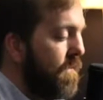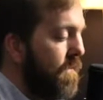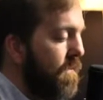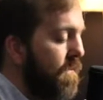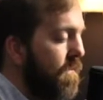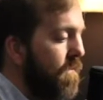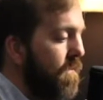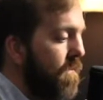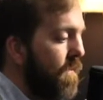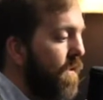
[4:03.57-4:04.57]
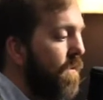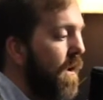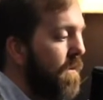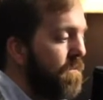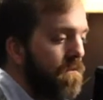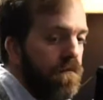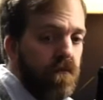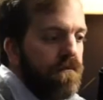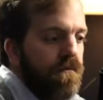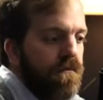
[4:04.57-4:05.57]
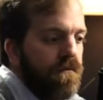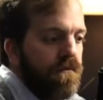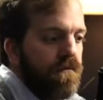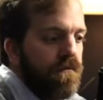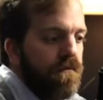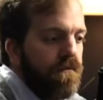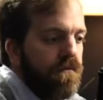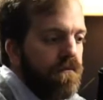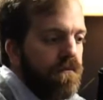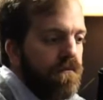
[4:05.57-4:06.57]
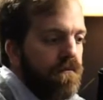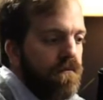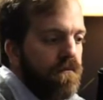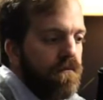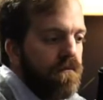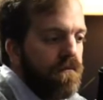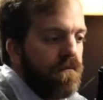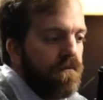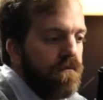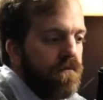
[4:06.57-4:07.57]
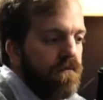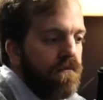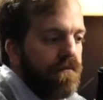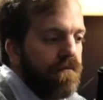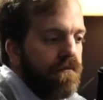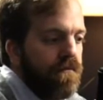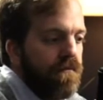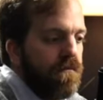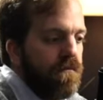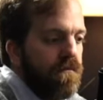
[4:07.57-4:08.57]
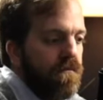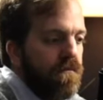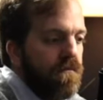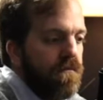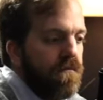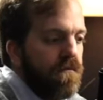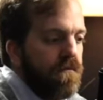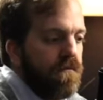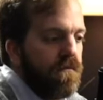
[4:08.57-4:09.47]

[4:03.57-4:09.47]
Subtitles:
(silent)